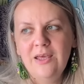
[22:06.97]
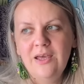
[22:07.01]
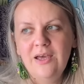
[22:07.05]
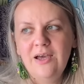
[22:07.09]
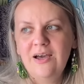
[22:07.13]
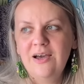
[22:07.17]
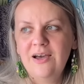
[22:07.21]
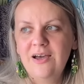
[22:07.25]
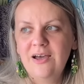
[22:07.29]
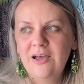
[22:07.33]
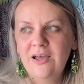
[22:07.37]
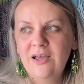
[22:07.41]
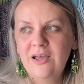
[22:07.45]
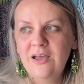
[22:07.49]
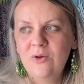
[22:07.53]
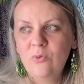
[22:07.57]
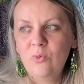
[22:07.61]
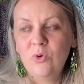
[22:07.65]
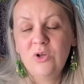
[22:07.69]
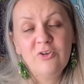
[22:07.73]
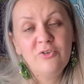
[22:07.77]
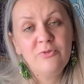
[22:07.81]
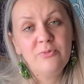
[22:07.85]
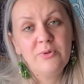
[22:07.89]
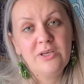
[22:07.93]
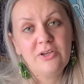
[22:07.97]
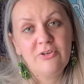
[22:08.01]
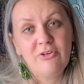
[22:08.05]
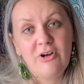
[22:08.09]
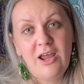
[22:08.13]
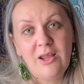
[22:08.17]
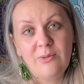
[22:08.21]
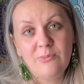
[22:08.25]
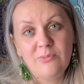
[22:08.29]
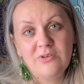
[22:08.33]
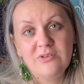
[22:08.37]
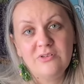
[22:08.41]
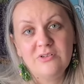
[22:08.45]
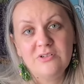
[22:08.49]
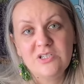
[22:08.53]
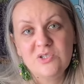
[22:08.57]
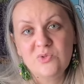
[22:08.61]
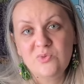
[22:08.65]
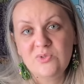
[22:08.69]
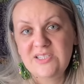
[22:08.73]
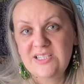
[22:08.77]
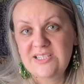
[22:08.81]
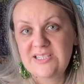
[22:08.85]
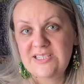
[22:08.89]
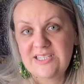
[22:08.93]
One of my grandmothers
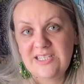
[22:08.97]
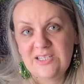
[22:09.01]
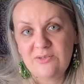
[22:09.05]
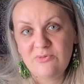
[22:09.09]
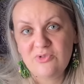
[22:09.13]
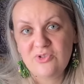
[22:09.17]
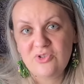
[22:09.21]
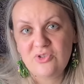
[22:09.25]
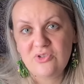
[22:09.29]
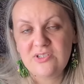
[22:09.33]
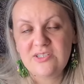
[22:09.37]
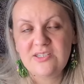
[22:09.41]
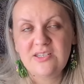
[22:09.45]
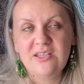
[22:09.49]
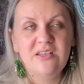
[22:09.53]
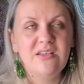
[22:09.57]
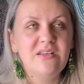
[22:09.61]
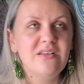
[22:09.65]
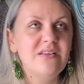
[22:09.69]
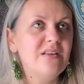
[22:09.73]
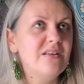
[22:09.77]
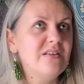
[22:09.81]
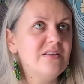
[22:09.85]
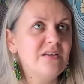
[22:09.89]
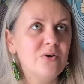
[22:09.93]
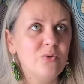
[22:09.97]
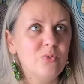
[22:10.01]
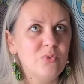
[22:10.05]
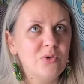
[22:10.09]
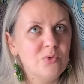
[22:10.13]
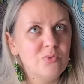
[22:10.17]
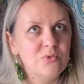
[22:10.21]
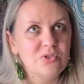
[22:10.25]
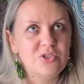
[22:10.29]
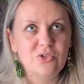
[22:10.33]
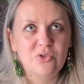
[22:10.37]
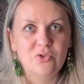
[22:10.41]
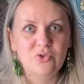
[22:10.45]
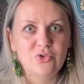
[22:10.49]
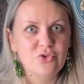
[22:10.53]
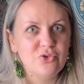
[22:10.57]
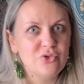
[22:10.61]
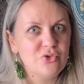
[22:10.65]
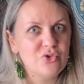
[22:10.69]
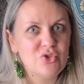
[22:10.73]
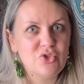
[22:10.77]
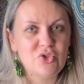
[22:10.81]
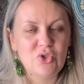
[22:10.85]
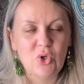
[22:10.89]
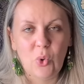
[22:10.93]
was a seamstress, and another one was also
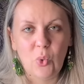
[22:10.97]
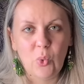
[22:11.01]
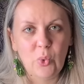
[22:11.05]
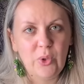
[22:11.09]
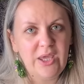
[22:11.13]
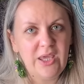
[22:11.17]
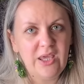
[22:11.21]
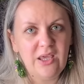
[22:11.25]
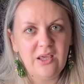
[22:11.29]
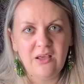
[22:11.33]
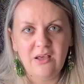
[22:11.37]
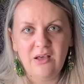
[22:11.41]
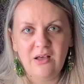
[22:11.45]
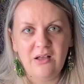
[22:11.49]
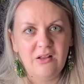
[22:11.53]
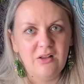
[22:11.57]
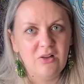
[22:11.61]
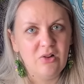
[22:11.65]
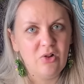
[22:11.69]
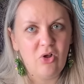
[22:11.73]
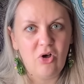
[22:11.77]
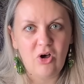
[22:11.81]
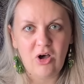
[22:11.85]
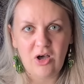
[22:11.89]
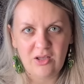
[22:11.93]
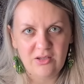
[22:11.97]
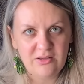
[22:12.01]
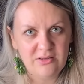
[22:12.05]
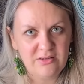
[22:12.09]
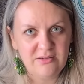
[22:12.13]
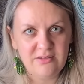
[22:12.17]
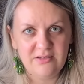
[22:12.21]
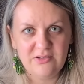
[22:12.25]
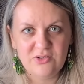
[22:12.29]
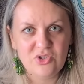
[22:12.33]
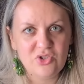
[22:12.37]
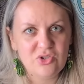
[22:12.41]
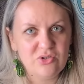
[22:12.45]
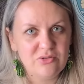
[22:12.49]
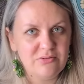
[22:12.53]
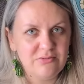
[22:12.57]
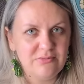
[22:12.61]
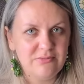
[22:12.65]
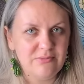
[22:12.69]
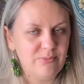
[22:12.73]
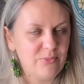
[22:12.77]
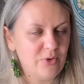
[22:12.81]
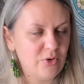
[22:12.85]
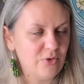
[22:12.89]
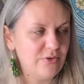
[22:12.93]
sewing a lot.
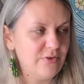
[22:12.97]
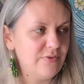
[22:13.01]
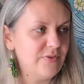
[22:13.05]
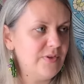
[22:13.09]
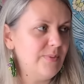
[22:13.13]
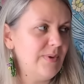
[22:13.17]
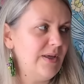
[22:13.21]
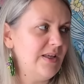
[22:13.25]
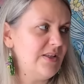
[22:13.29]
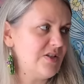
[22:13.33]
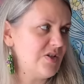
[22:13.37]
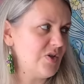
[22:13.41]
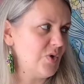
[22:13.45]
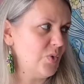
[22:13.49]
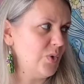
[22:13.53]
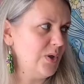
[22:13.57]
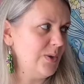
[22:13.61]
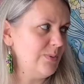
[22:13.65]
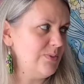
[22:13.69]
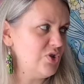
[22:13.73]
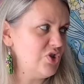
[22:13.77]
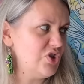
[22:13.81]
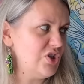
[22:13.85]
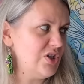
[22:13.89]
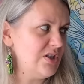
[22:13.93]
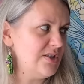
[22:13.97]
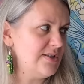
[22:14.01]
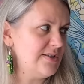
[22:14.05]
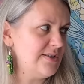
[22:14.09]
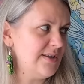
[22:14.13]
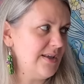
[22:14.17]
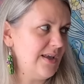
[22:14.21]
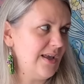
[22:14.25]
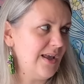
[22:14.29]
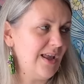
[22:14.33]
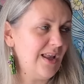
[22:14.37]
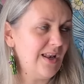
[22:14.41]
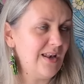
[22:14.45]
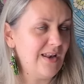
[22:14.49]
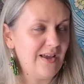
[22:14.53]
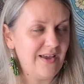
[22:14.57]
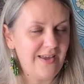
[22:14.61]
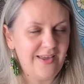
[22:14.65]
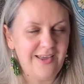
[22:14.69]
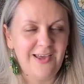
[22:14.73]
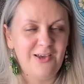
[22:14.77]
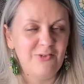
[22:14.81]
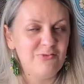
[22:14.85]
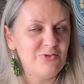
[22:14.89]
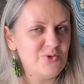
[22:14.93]
Both of them had sewing machines, and I
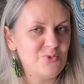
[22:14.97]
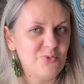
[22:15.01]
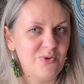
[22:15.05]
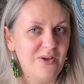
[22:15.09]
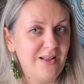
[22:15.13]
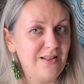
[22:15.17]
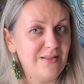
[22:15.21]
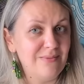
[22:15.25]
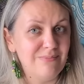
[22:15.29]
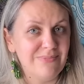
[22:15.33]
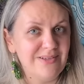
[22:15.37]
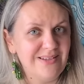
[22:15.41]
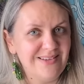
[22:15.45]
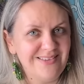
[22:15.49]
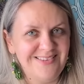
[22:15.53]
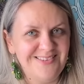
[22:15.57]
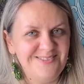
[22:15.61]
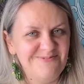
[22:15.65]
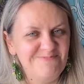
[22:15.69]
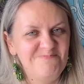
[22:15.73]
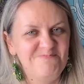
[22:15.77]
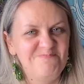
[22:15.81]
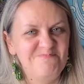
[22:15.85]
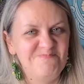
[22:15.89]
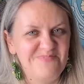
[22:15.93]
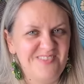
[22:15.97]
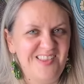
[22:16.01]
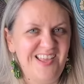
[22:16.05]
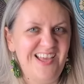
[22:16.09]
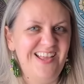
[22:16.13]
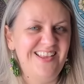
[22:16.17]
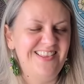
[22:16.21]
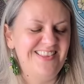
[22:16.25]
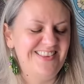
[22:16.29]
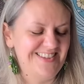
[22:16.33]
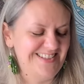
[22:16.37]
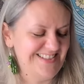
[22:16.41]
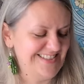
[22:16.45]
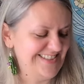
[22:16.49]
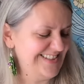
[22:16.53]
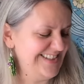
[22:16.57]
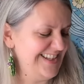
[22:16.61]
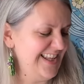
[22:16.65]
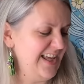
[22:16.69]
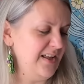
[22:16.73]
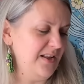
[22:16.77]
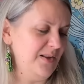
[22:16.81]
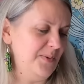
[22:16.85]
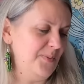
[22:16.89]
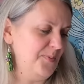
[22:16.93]
have as well, but that doesn't
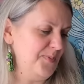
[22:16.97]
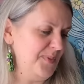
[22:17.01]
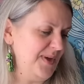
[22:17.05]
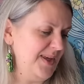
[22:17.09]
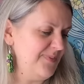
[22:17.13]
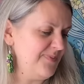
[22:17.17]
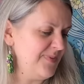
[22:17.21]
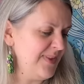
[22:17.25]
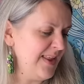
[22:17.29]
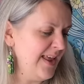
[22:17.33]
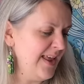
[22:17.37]
help me.